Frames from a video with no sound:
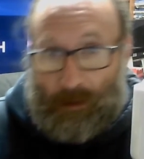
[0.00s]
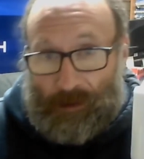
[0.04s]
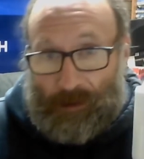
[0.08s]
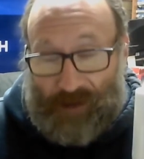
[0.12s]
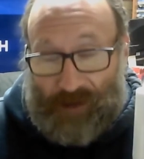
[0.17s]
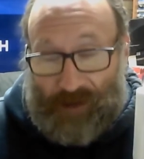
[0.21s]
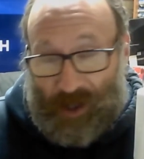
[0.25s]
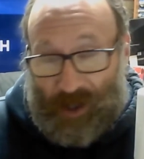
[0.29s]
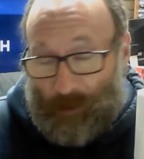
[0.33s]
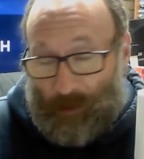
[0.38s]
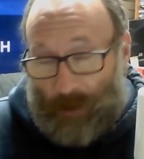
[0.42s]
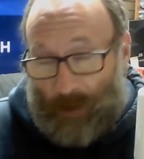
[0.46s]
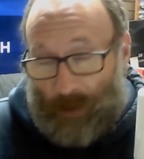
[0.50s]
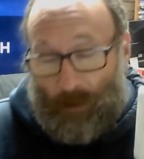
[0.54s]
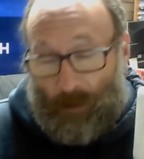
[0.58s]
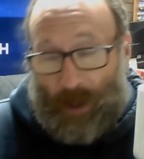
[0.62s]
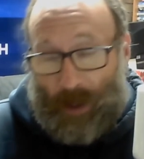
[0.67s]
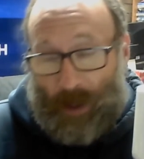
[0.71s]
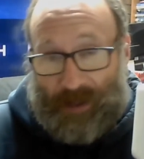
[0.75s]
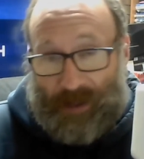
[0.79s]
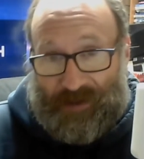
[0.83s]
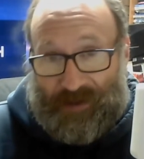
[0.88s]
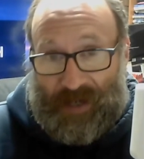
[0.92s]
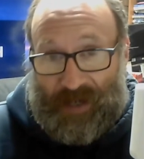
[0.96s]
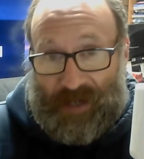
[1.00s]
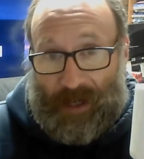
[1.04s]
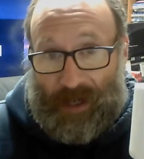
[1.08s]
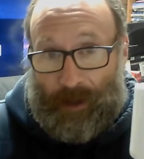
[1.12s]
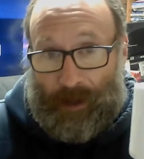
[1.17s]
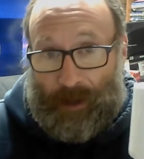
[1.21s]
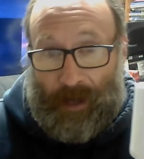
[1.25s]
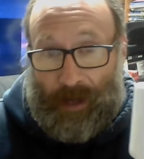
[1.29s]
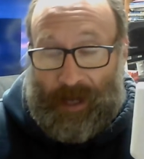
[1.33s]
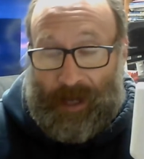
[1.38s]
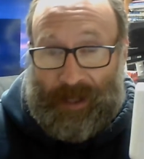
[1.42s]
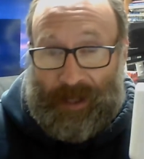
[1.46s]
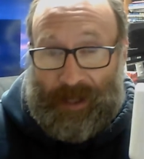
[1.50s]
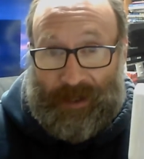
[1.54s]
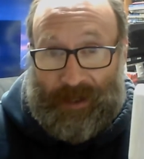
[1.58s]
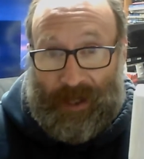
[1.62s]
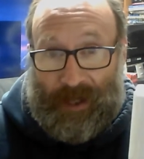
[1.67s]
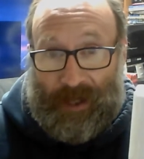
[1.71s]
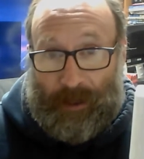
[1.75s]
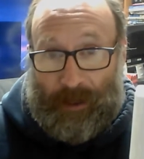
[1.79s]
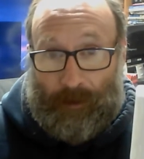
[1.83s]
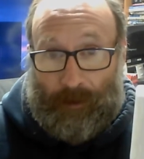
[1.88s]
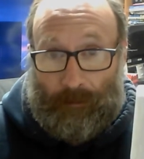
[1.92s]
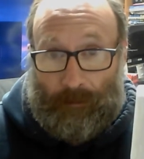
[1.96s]
There's only one way to start any
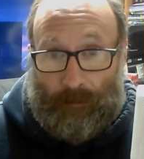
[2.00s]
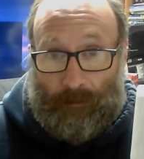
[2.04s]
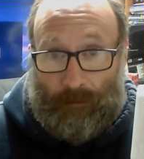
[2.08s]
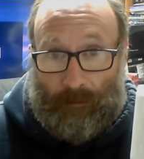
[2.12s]
day,